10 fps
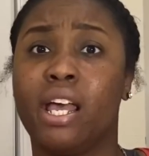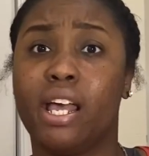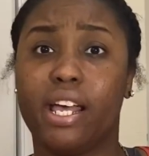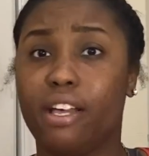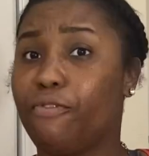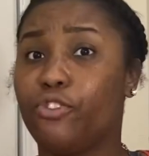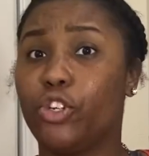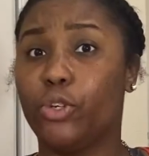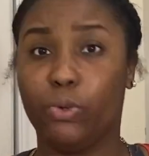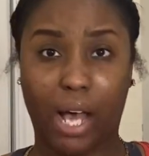if
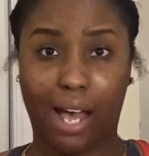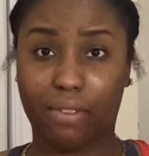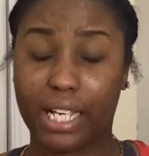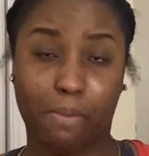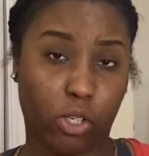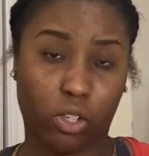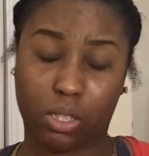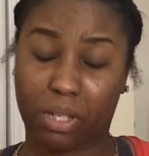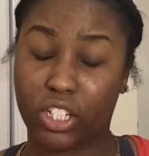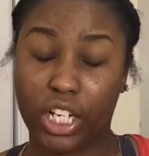you haven't came across
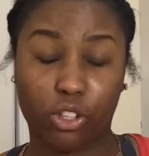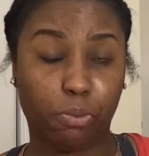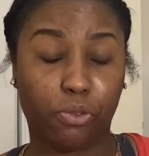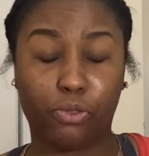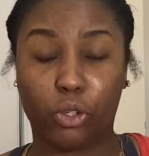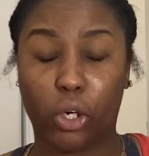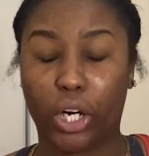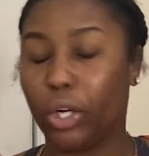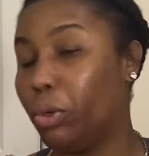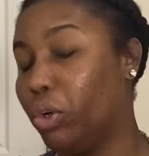my channel
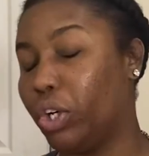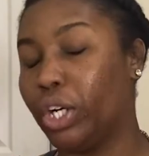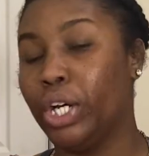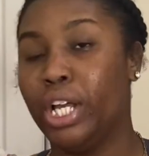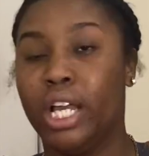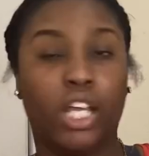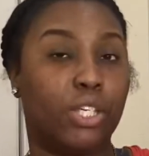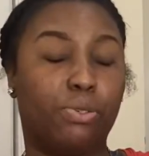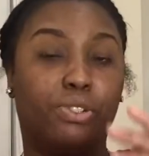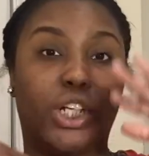before, or
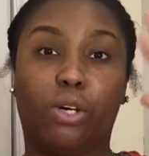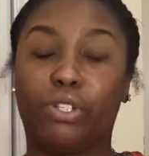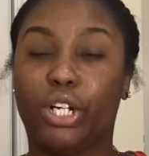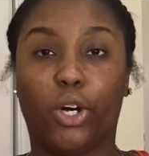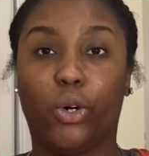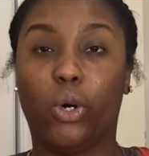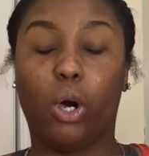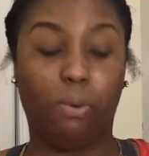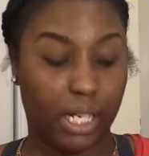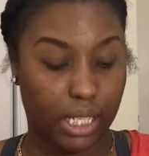you don't know
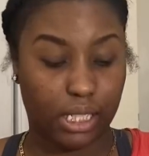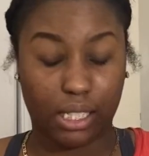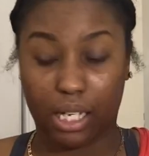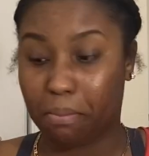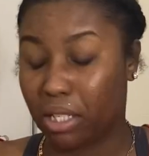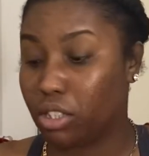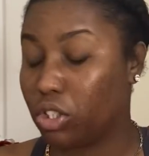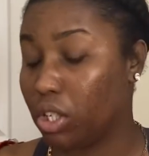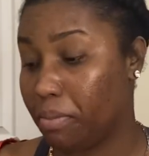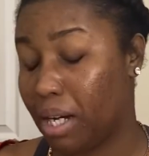what it is that I'm about to
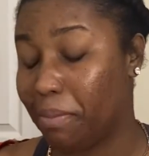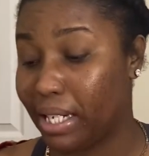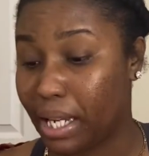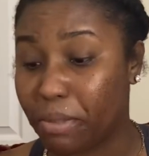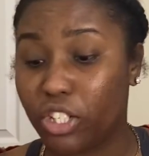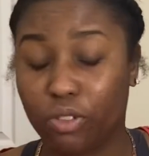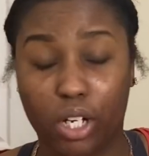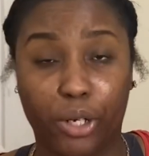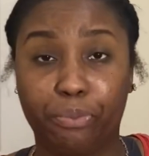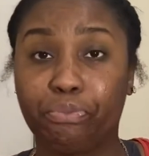talk about, my name is
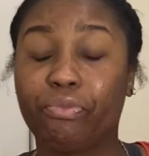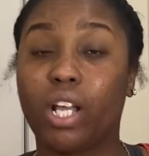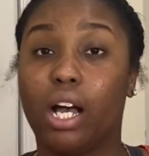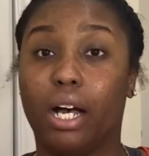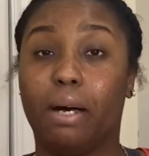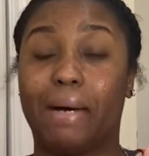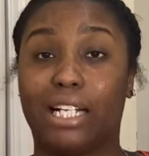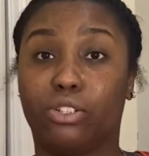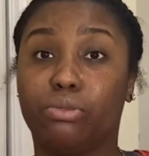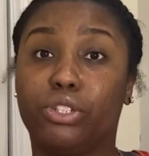Sherelle. I
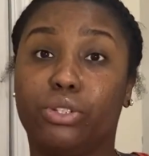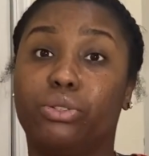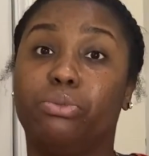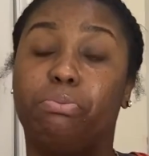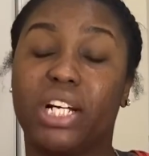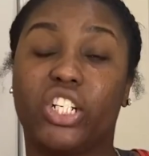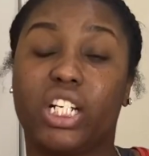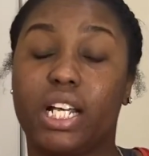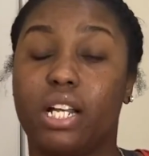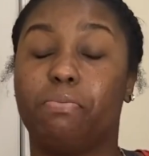do
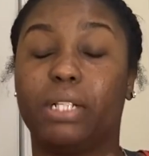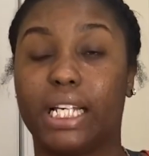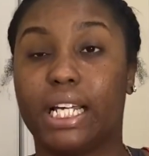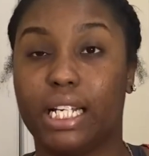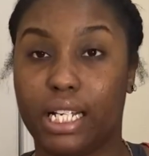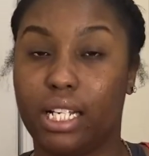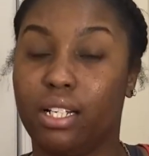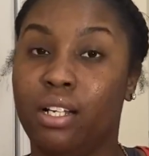budgeting, planning